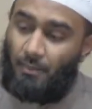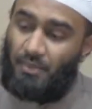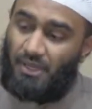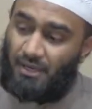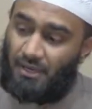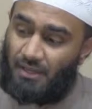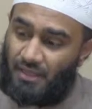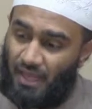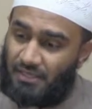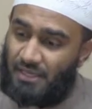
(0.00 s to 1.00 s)
meaning
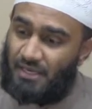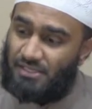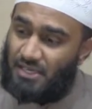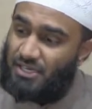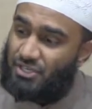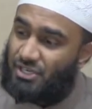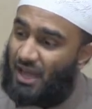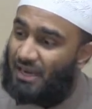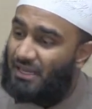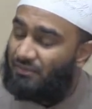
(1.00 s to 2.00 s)
that he should
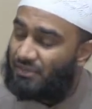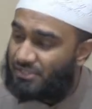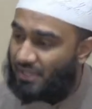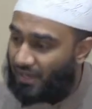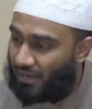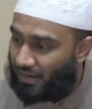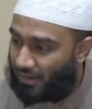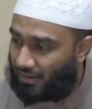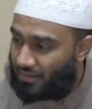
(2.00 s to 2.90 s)
not leave his salah.